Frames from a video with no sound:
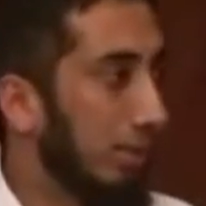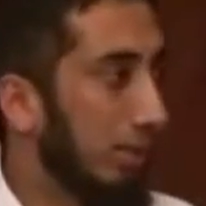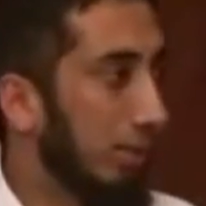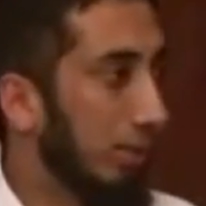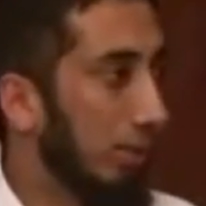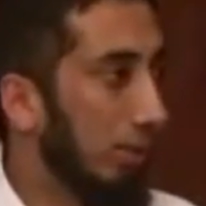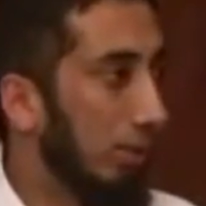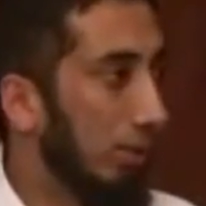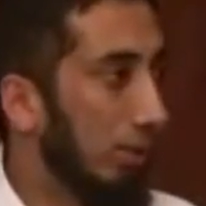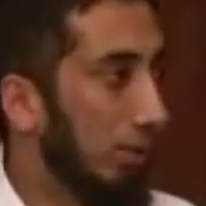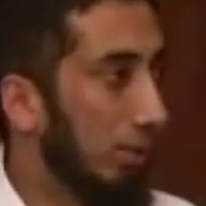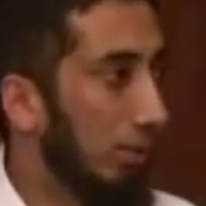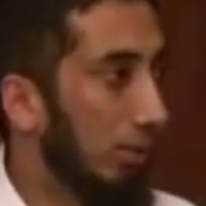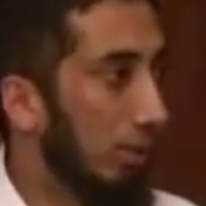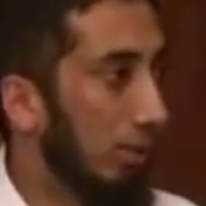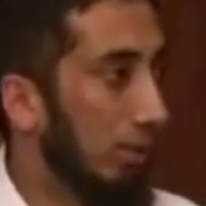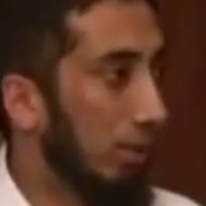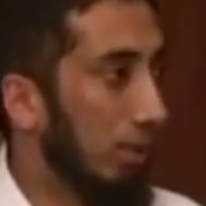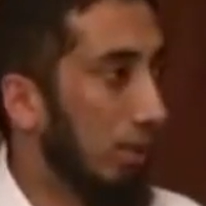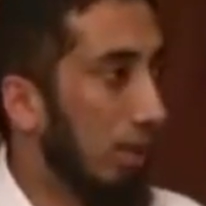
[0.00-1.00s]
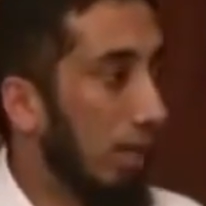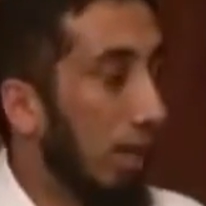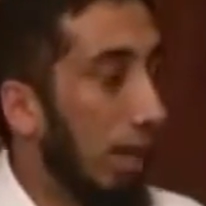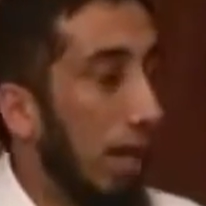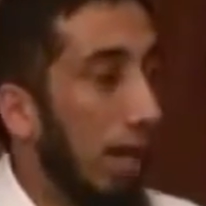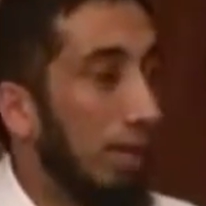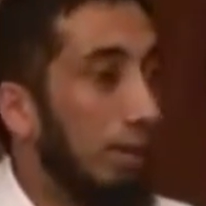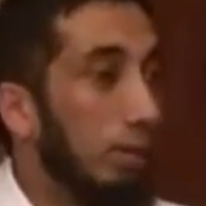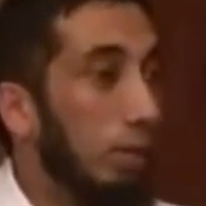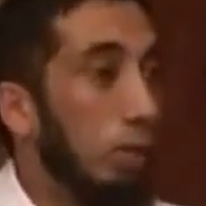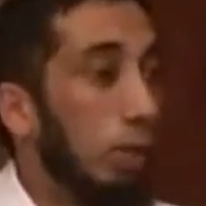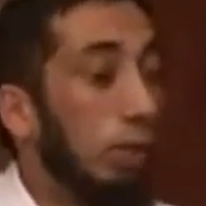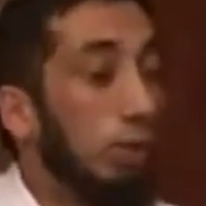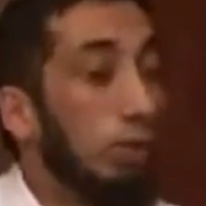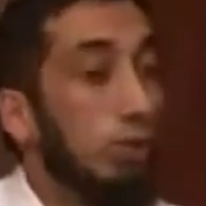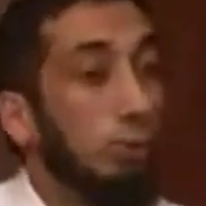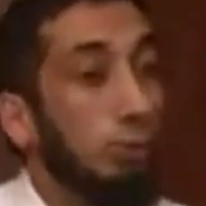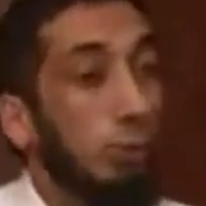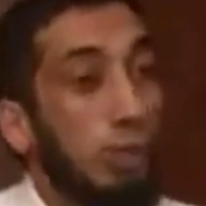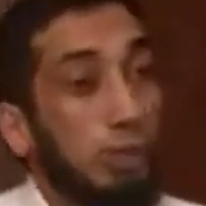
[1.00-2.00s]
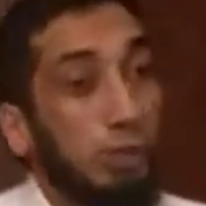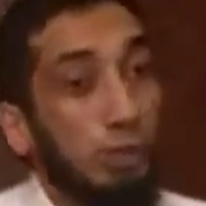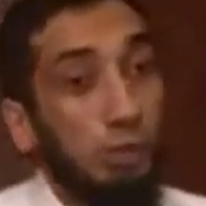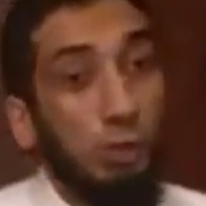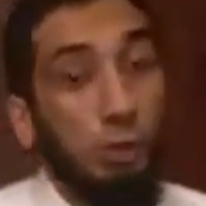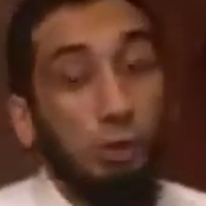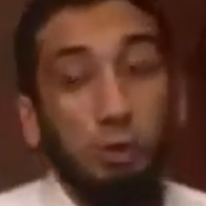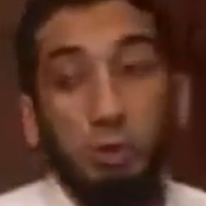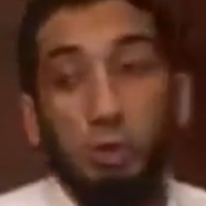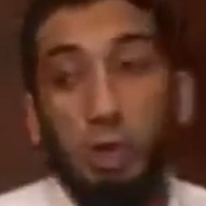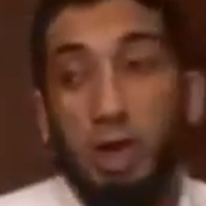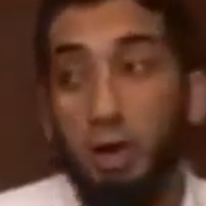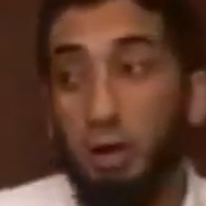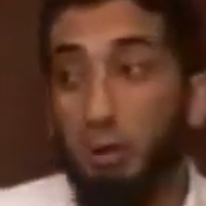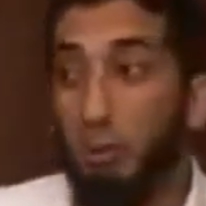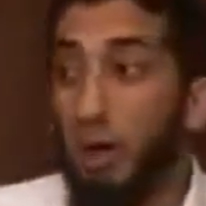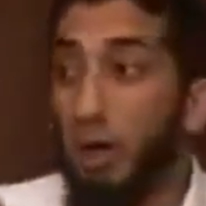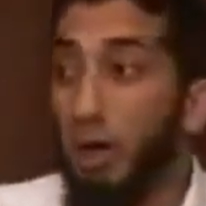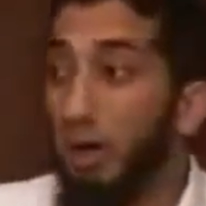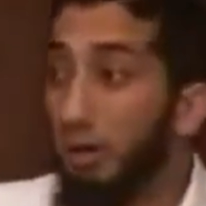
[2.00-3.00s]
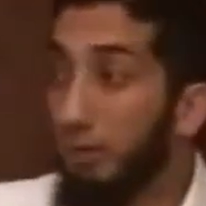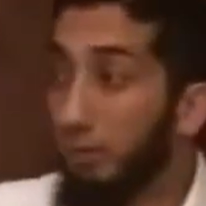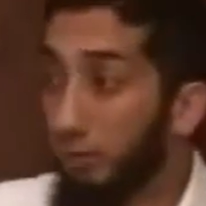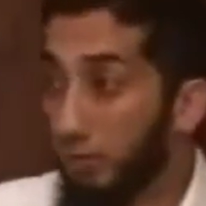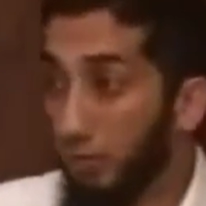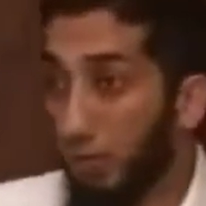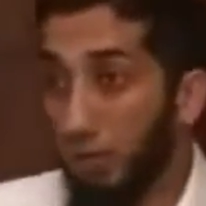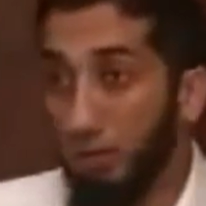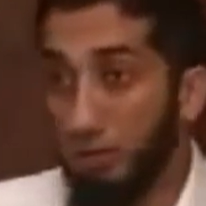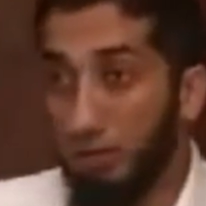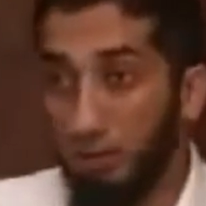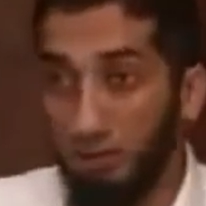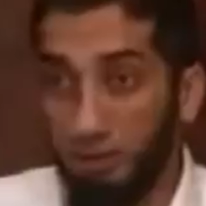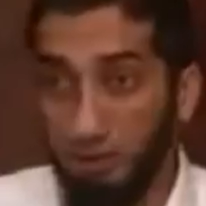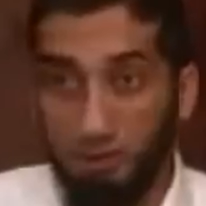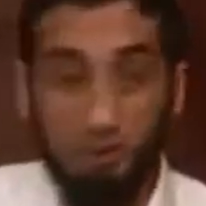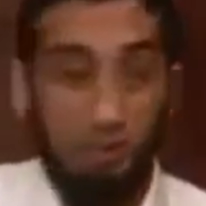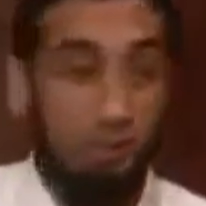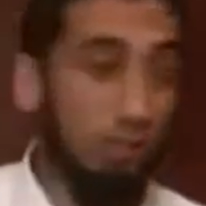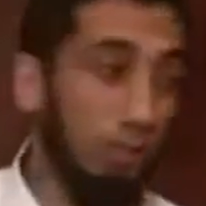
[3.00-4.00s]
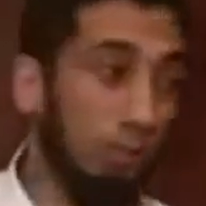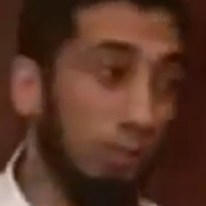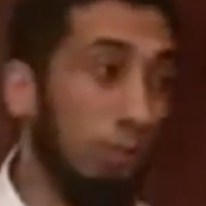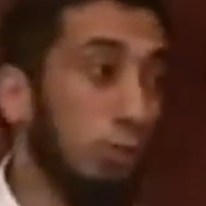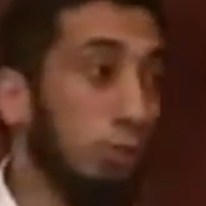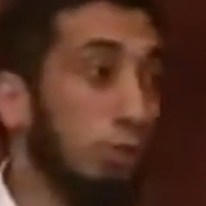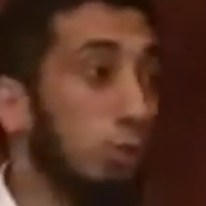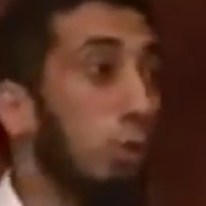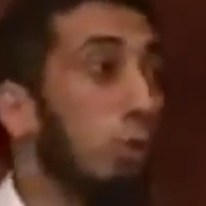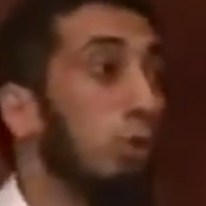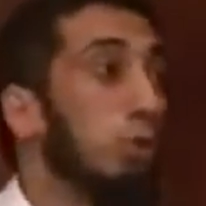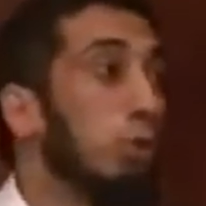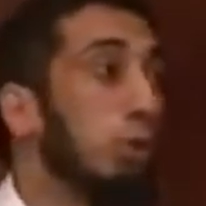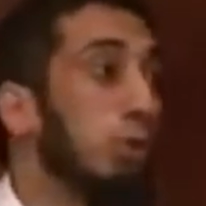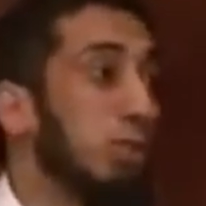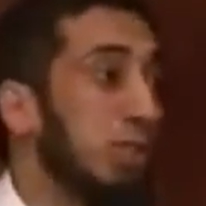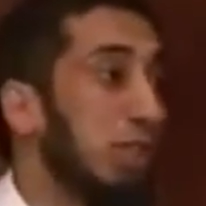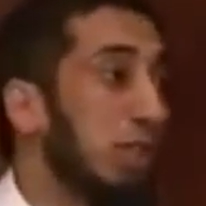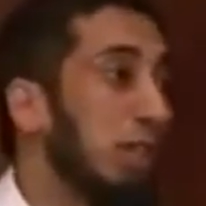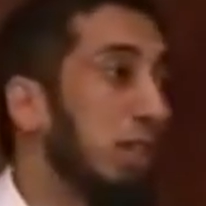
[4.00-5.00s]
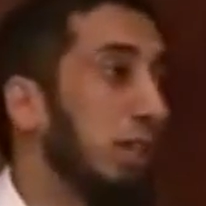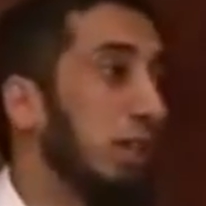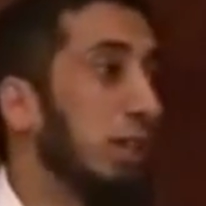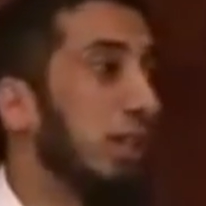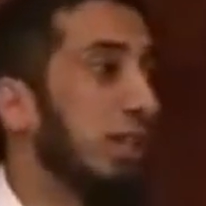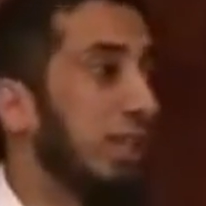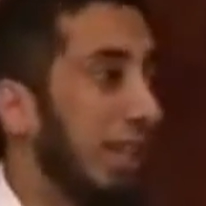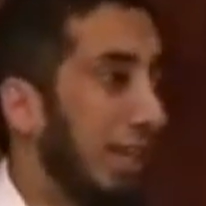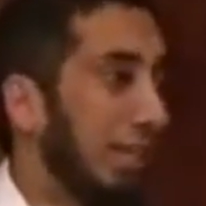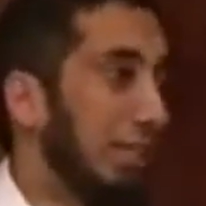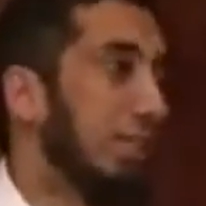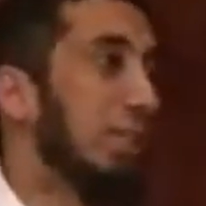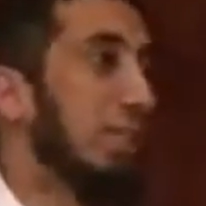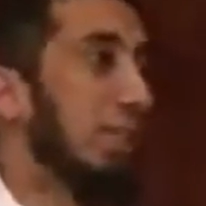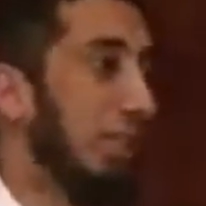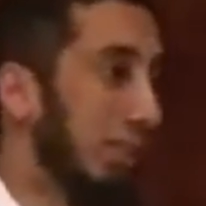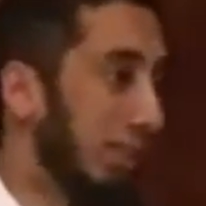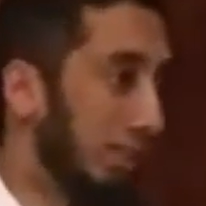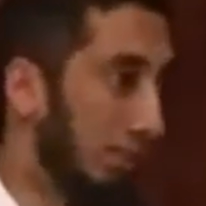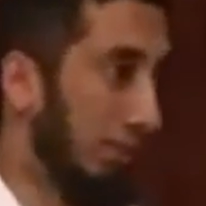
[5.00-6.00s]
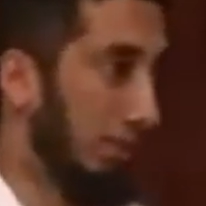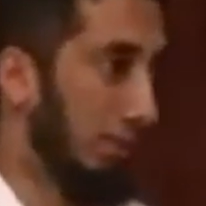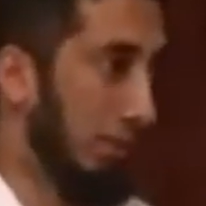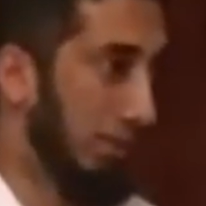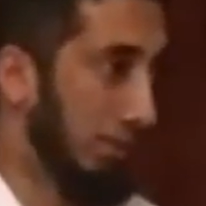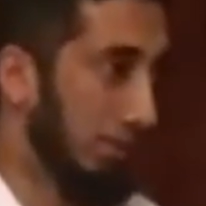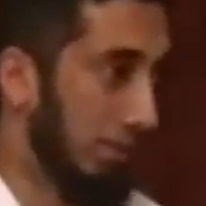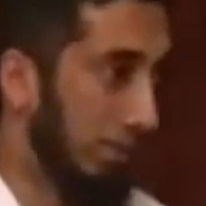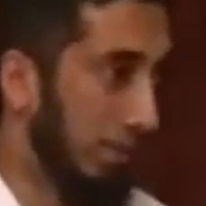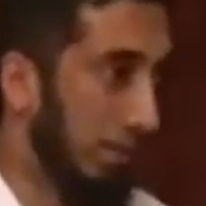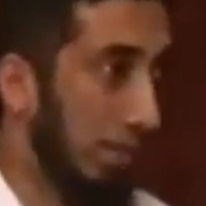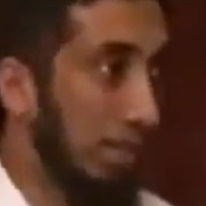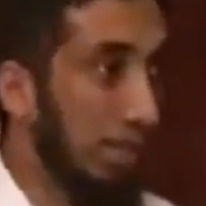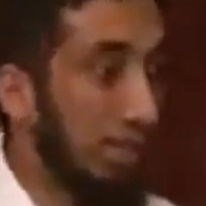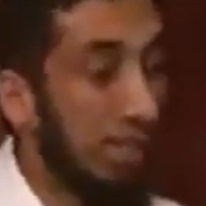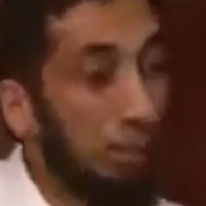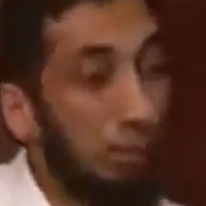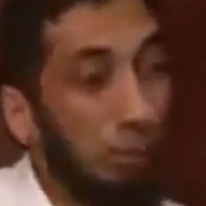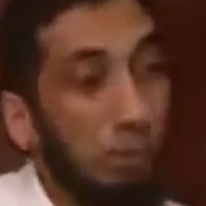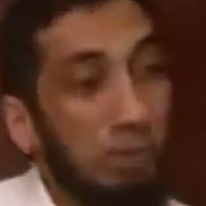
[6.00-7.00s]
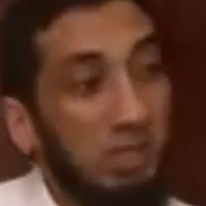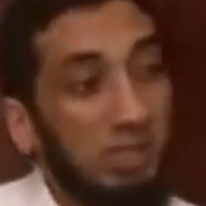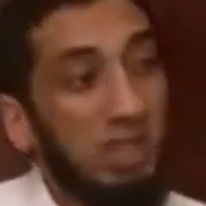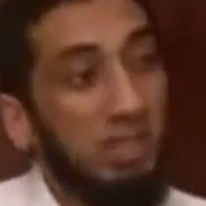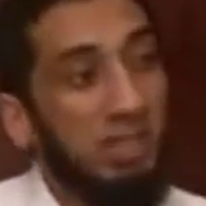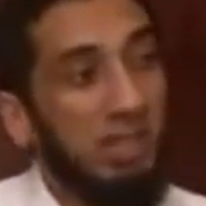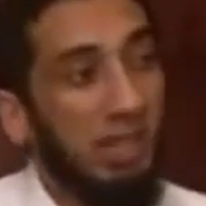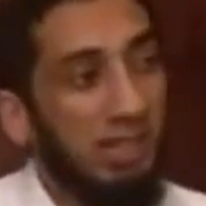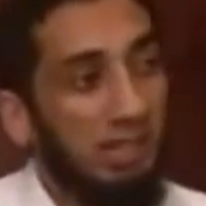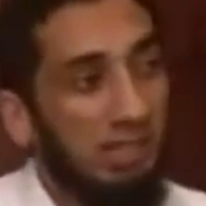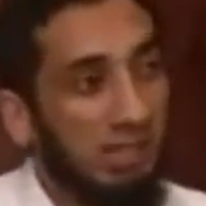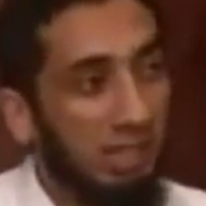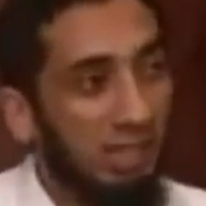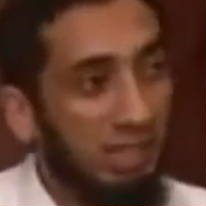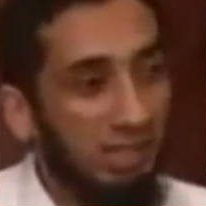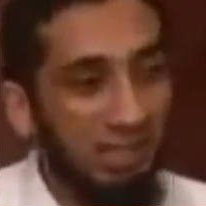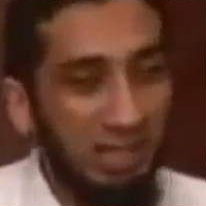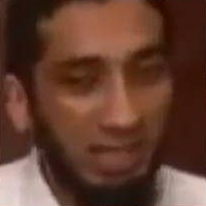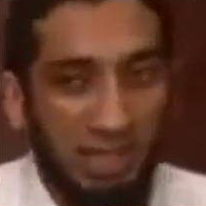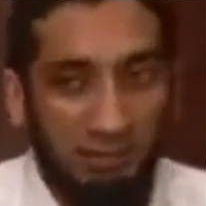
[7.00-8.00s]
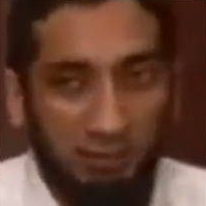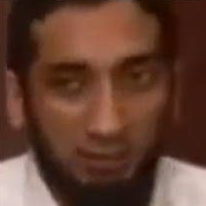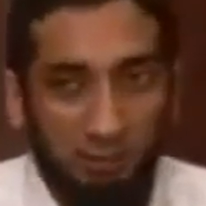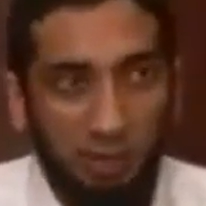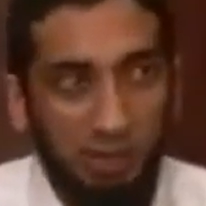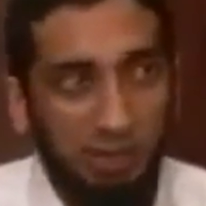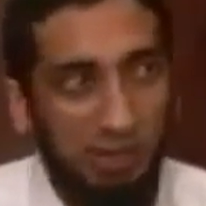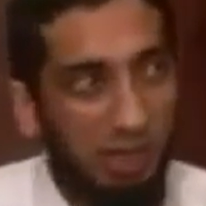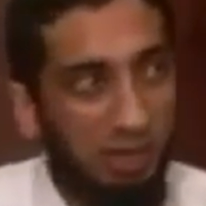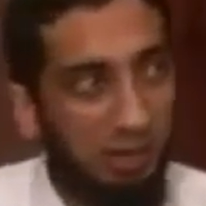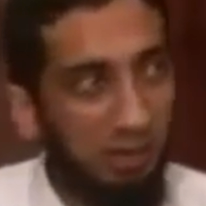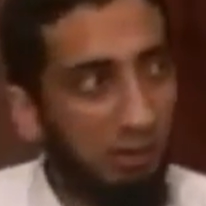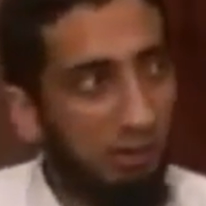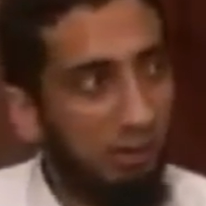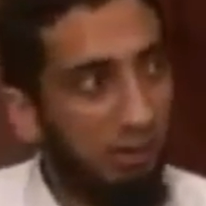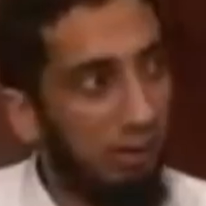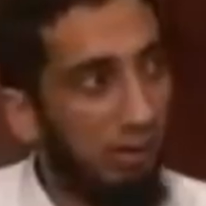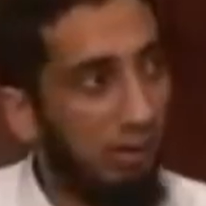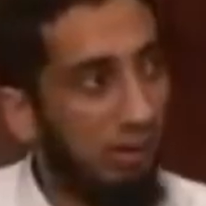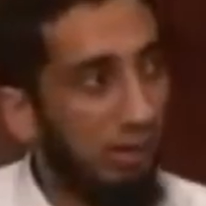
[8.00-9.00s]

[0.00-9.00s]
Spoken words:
You know? And our wives, the sisters are so used to hearing nasty things from us, that when we say nice things, they get freaked out.